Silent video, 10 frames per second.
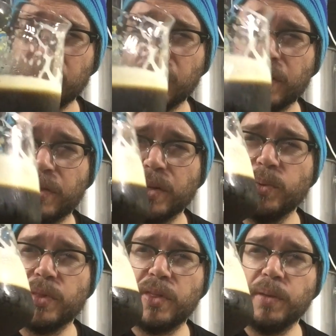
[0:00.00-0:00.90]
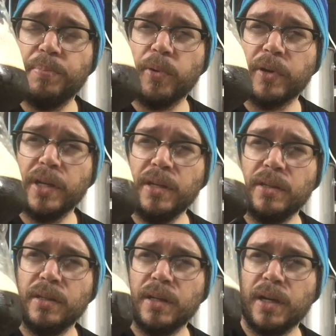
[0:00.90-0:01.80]
I think with that body,
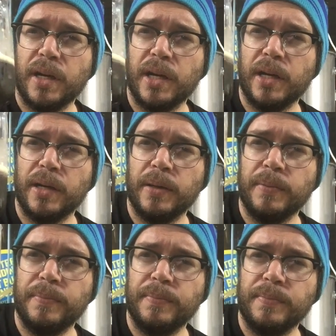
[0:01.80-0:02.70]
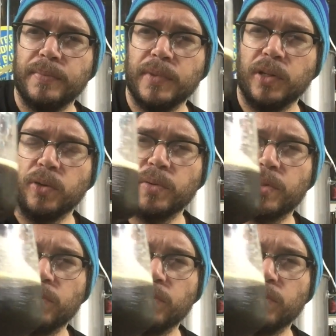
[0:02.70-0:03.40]
along with